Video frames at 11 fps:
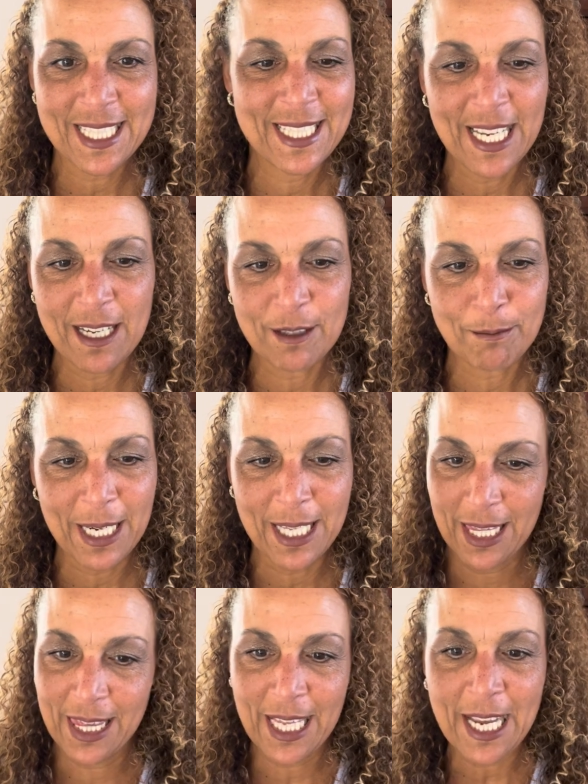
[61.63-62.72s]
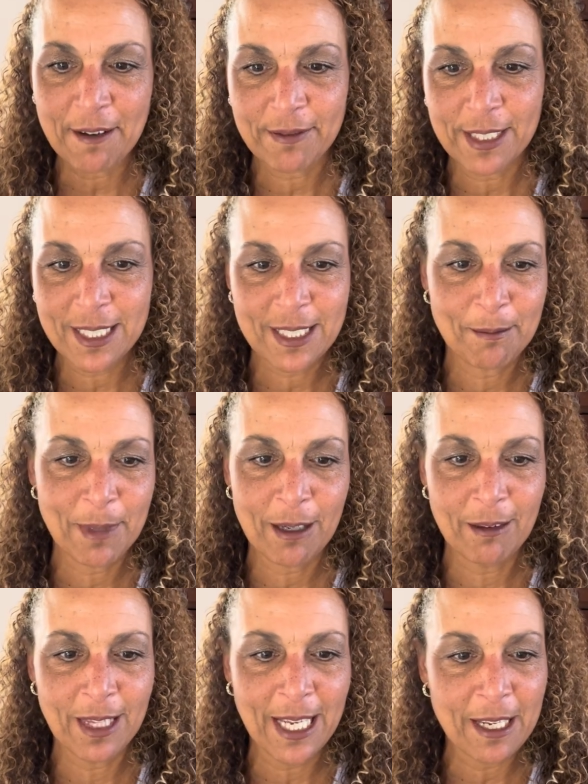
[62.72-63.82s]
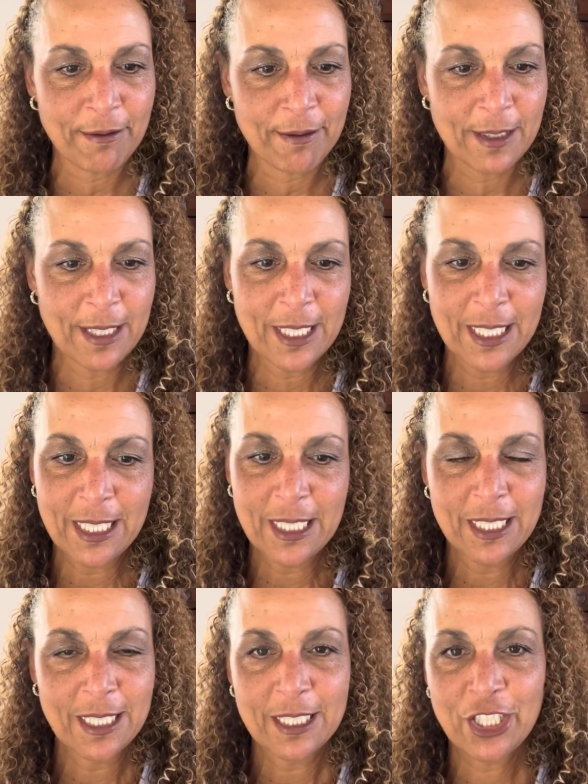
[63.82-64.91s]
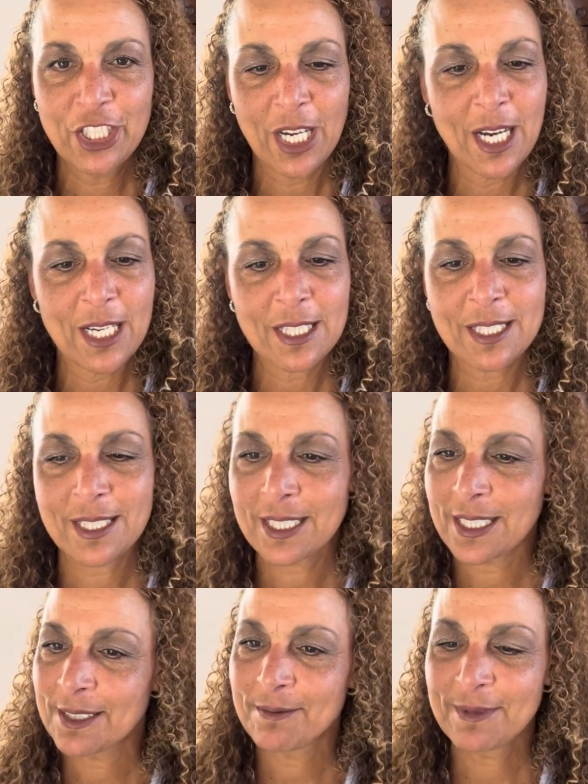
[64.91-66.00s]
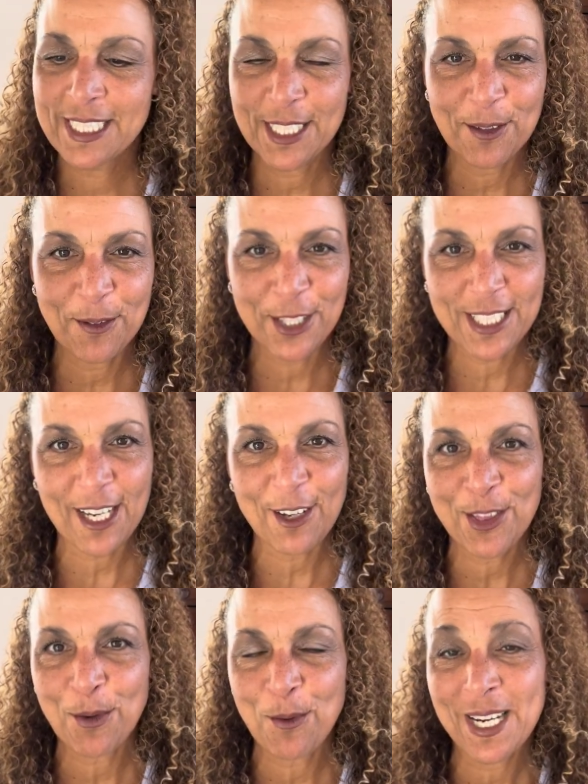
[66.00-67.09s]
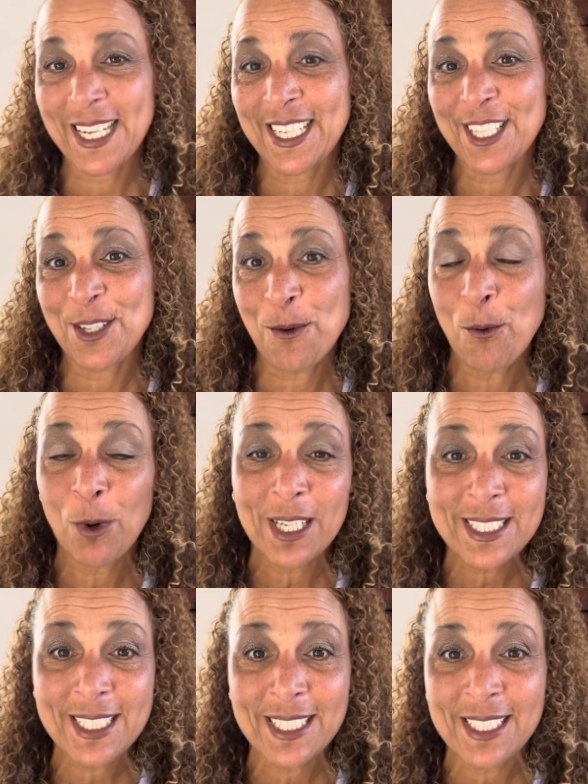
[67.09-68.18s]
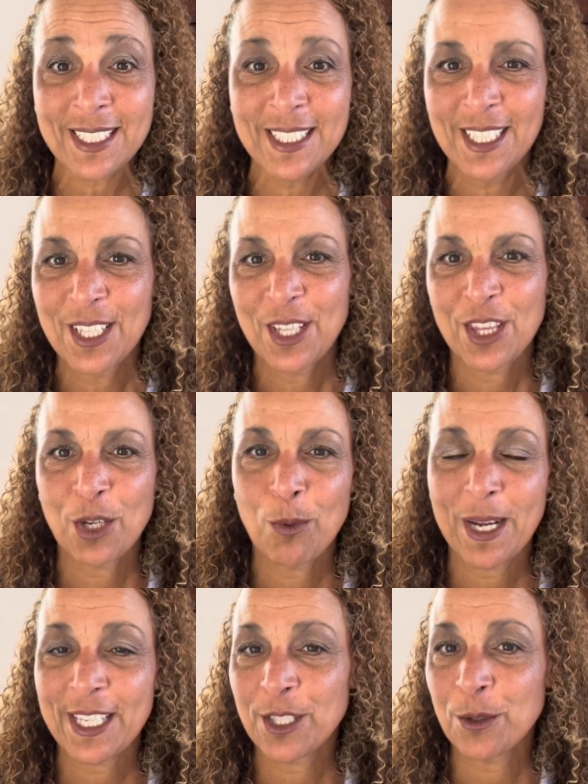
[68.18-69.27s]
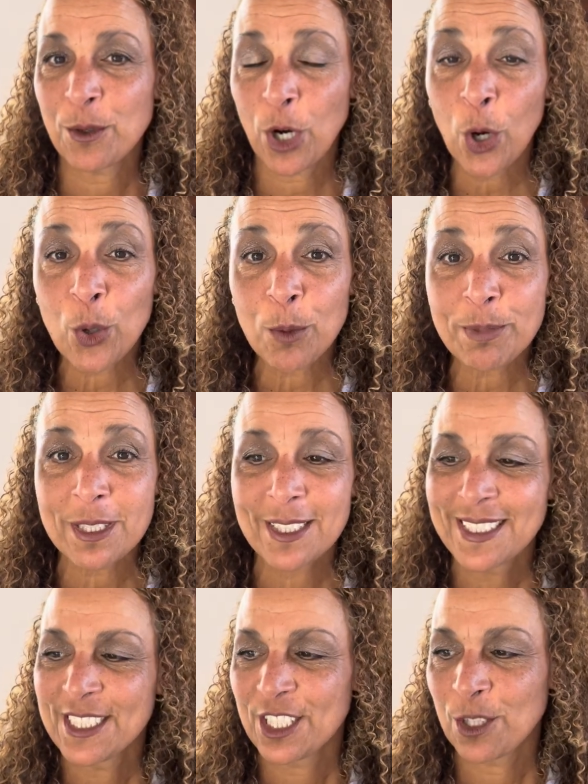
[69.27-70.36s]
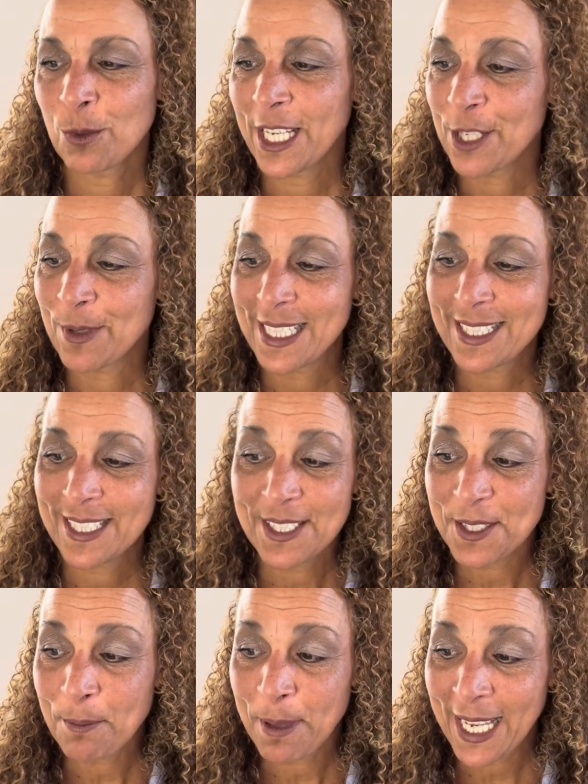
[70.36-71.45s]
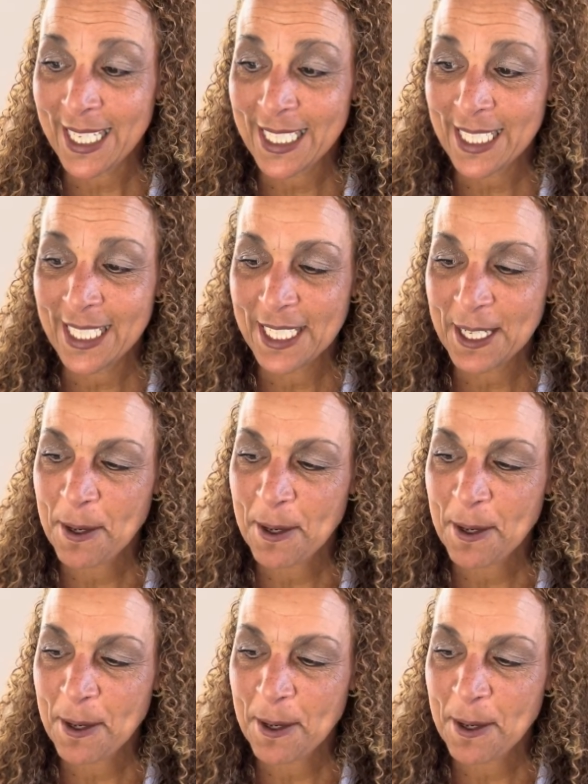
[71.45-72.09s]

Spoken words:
down by life? Like somehow life just didn't work out the way you wanted, the way you hoped, the way you anticipated,